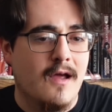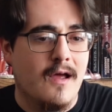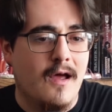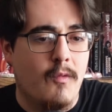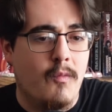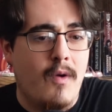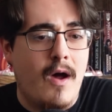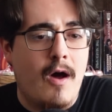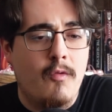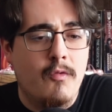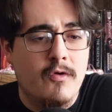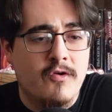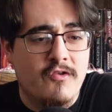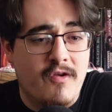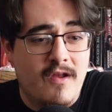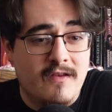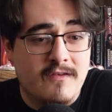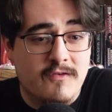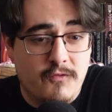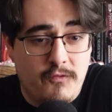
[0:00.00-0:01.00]
While we're
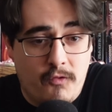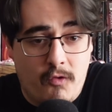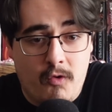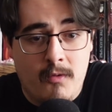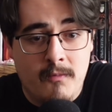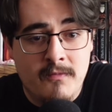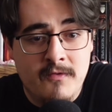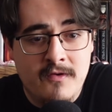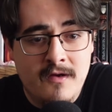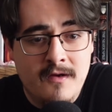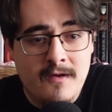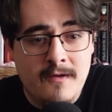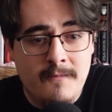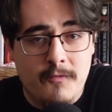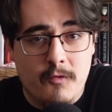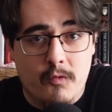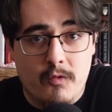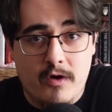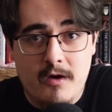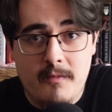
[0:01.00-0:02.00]
transformed,
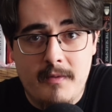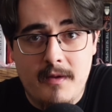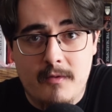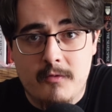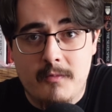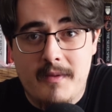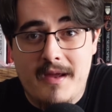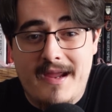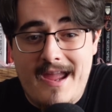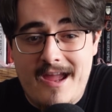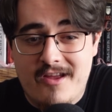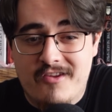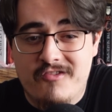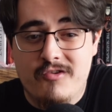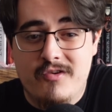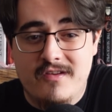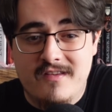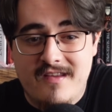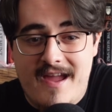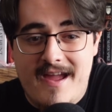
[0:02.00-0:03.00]
we're going to be able to make
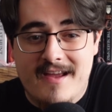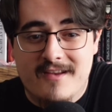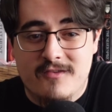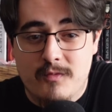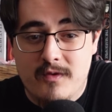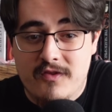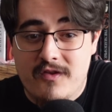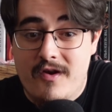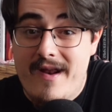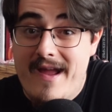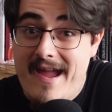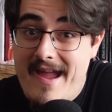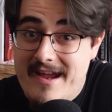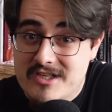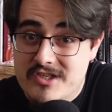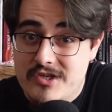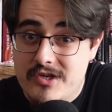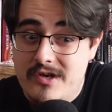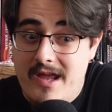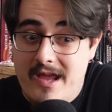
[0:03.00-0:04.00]
extra attacks with our
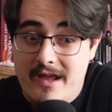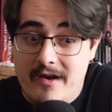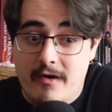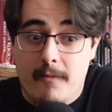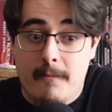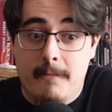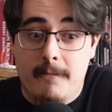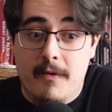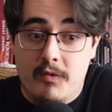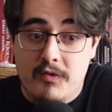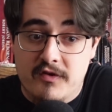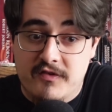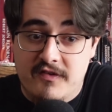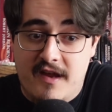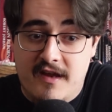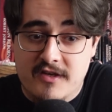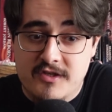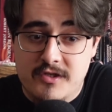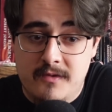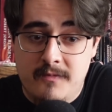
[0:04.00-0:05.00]
action and our bonus
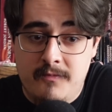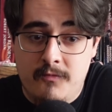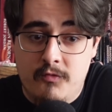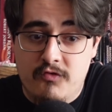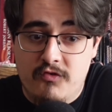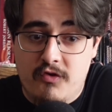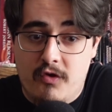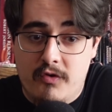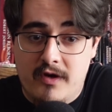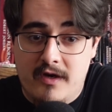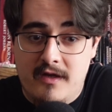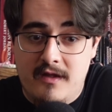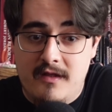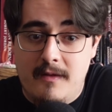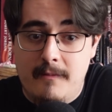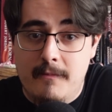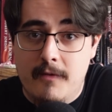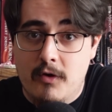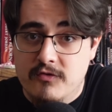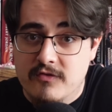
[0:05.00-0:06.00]
action, resulting in
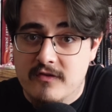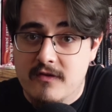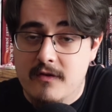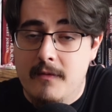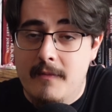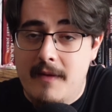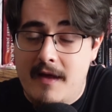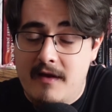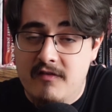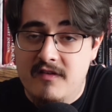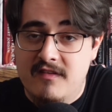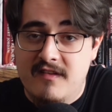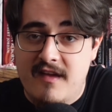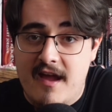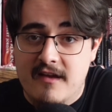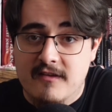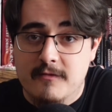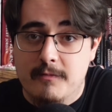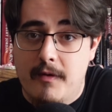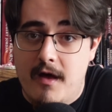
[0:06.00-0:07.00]
the most amount of
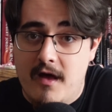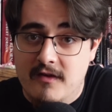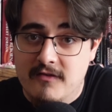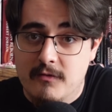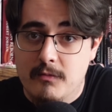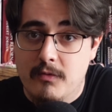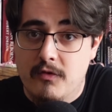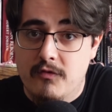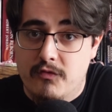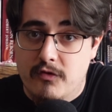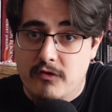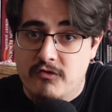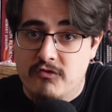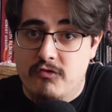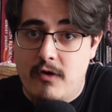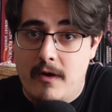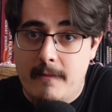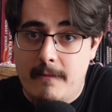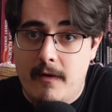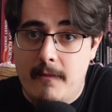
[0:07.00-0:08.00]
attacks possible for a
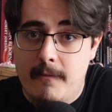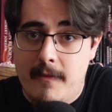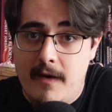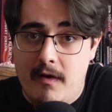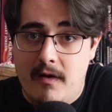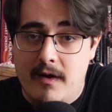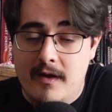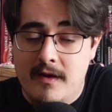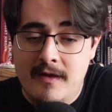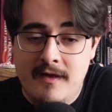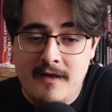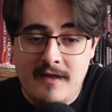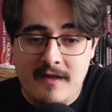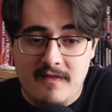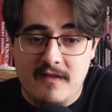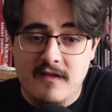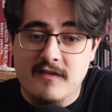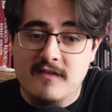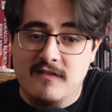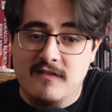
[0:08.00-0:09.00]
straight barbarian. This